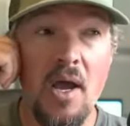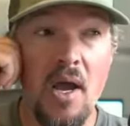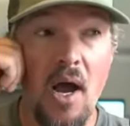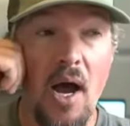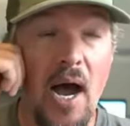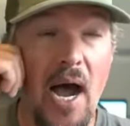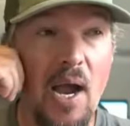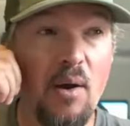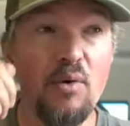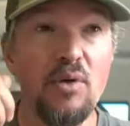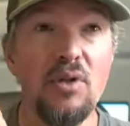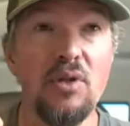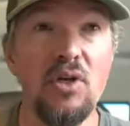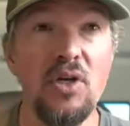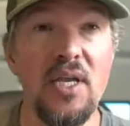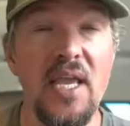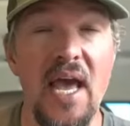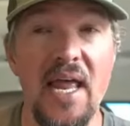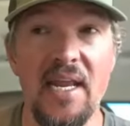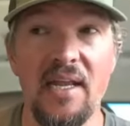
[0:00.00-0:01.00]
I would
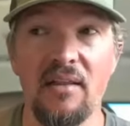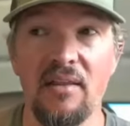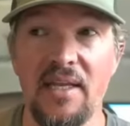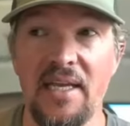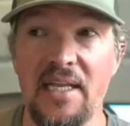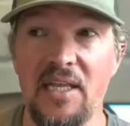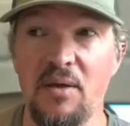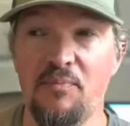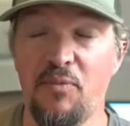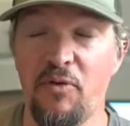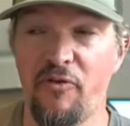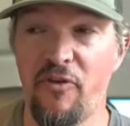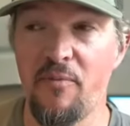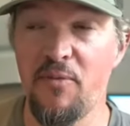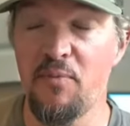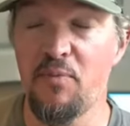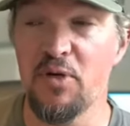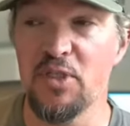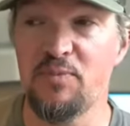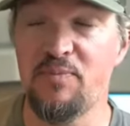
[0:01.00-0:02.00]
look at it in the from the
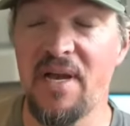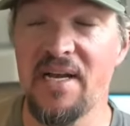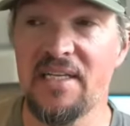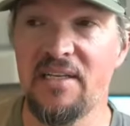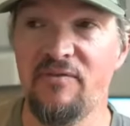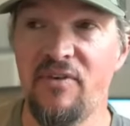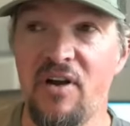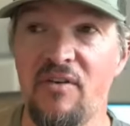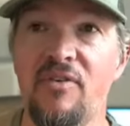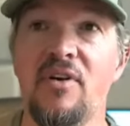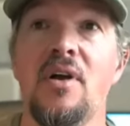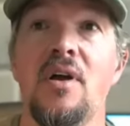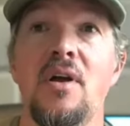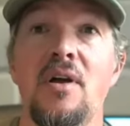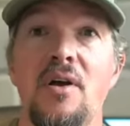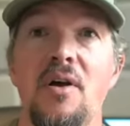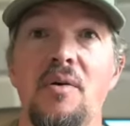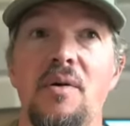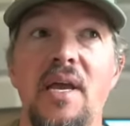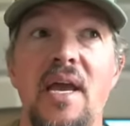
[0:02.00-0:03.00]
perspective of
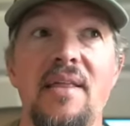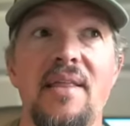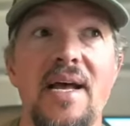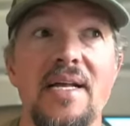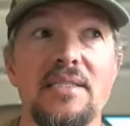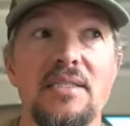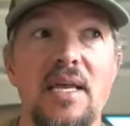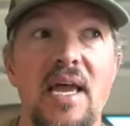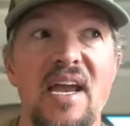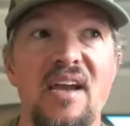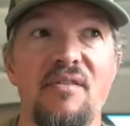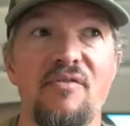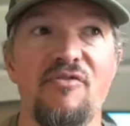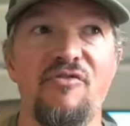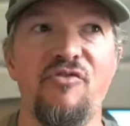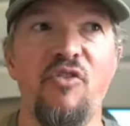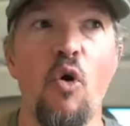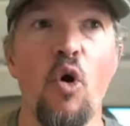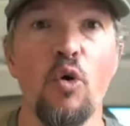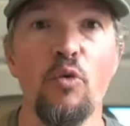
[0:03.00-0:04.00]
okay, that's like
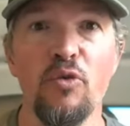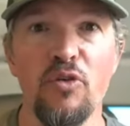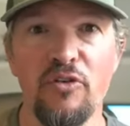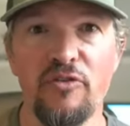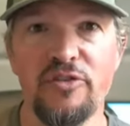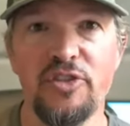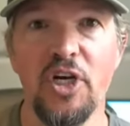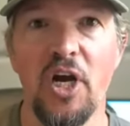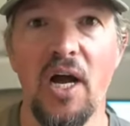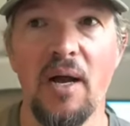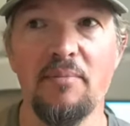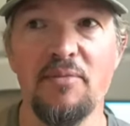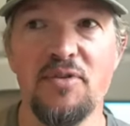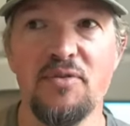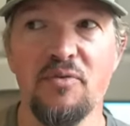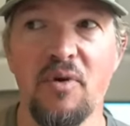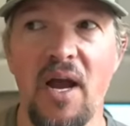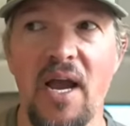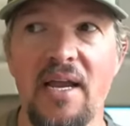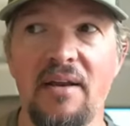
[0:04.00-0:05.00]
four roof jobs,
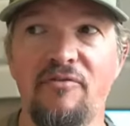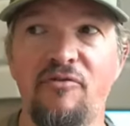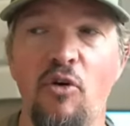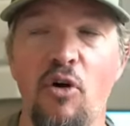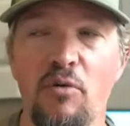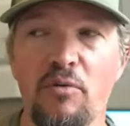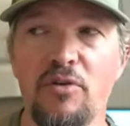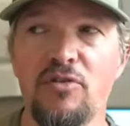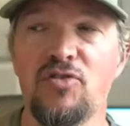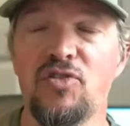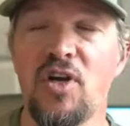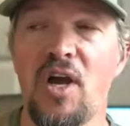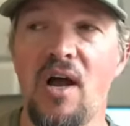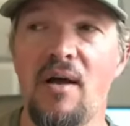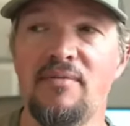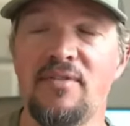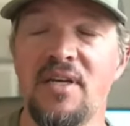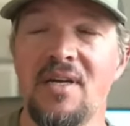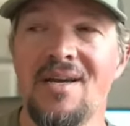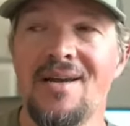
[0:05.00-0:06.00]
right? Four roof
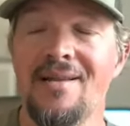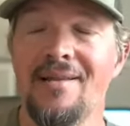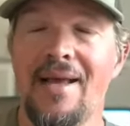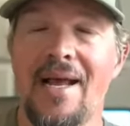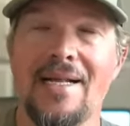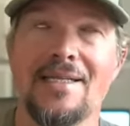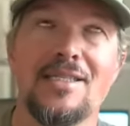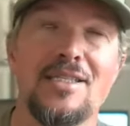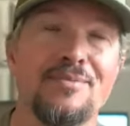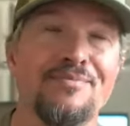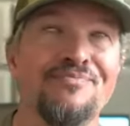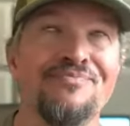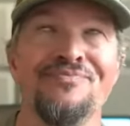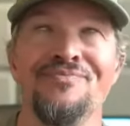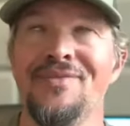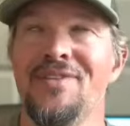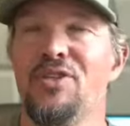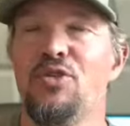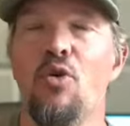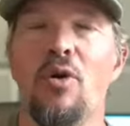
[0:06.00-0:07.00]
jobs. Yep. That's
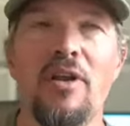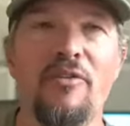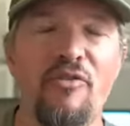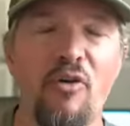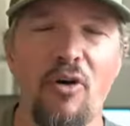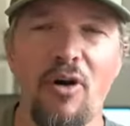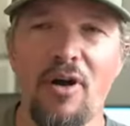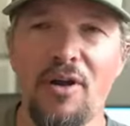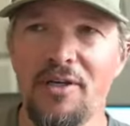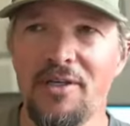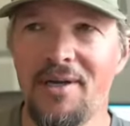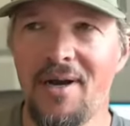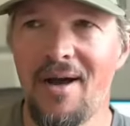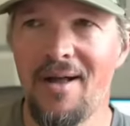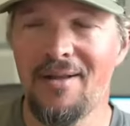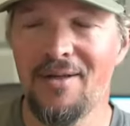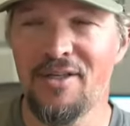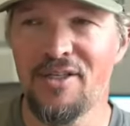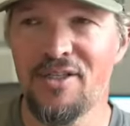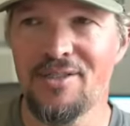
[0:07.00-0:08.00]
twenty four hundred
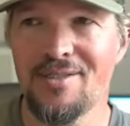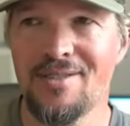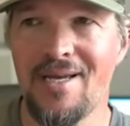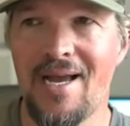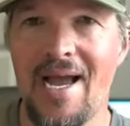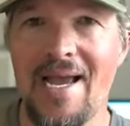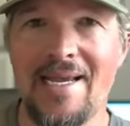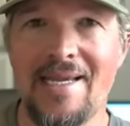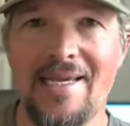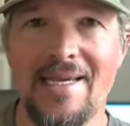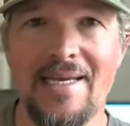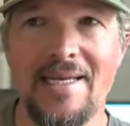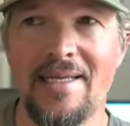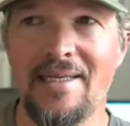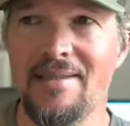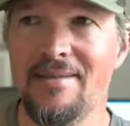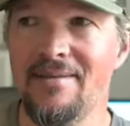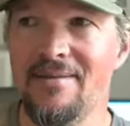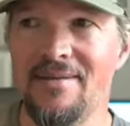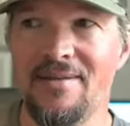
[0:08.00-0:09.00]
dollars. I
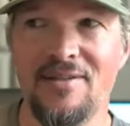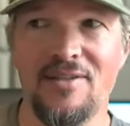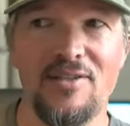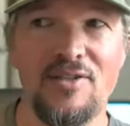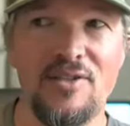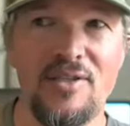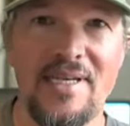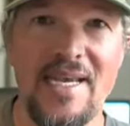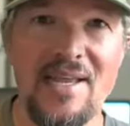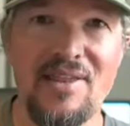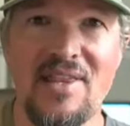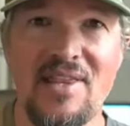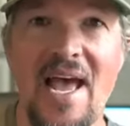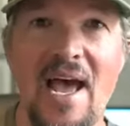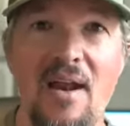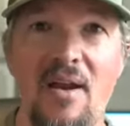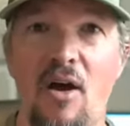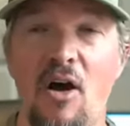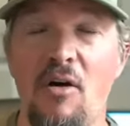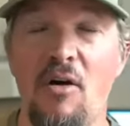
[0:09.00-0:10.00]
can get
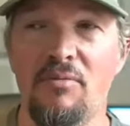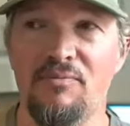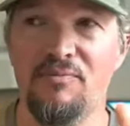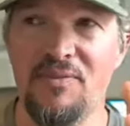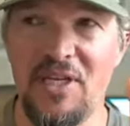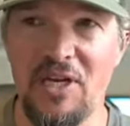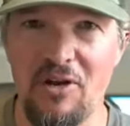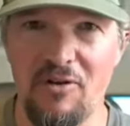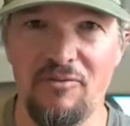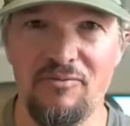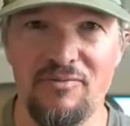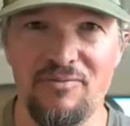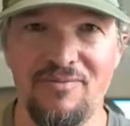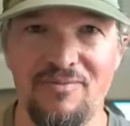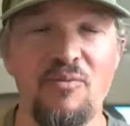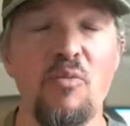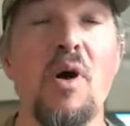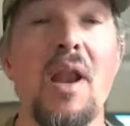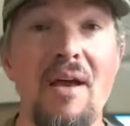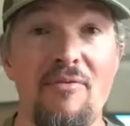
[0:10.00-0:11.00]
that. I'll you know
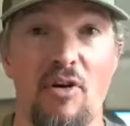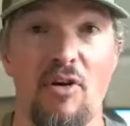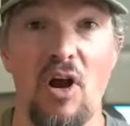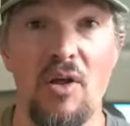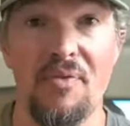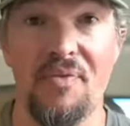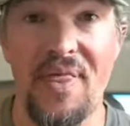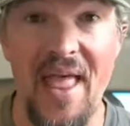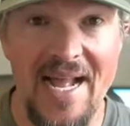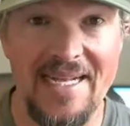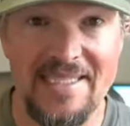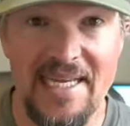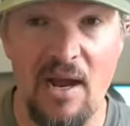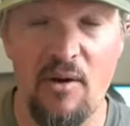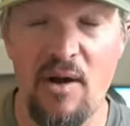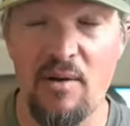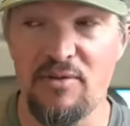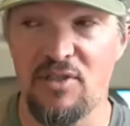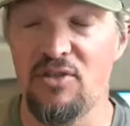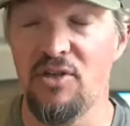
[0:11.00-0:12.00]
whatever. That's how
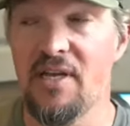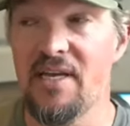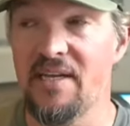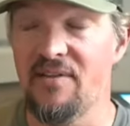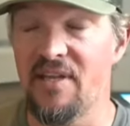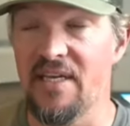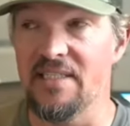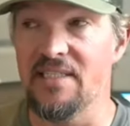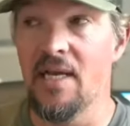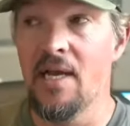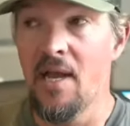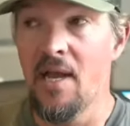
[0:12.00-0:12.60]
I was looking at things.